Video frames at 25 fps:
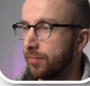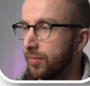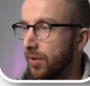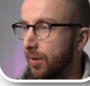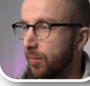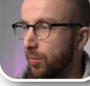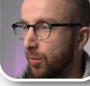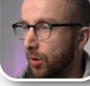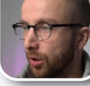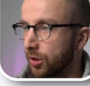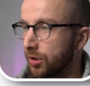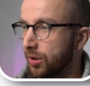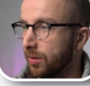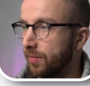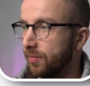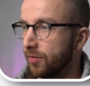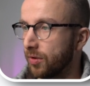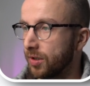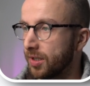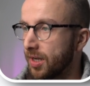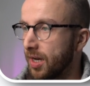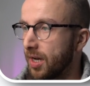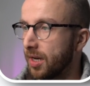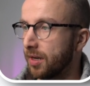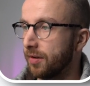Prep Workshop
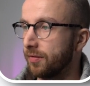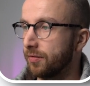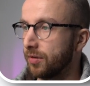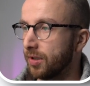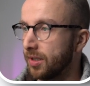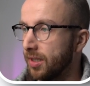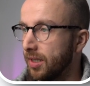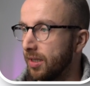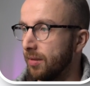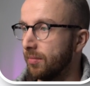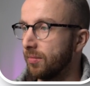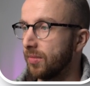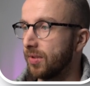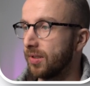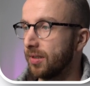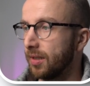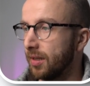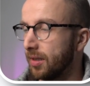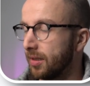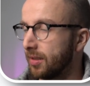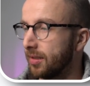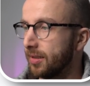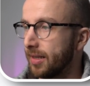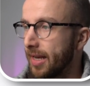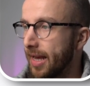for Tana for Teams
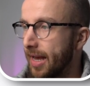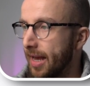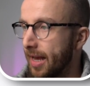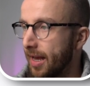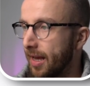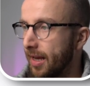and